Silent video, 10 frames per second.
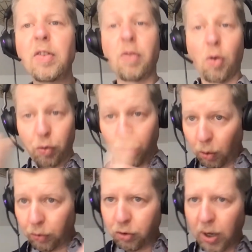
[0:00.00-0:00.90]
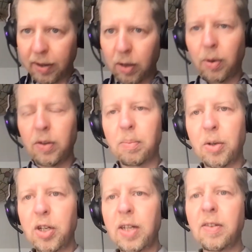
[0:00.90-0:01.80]
Of course, we also tried the quantum
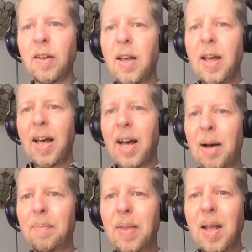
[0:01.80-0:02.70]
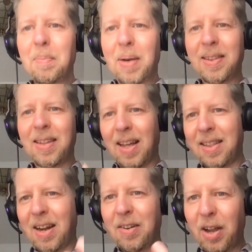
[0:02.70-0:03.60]
machines, but
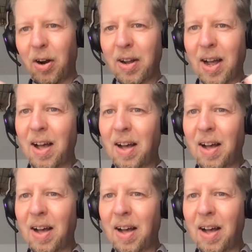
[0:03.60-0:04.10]
there are.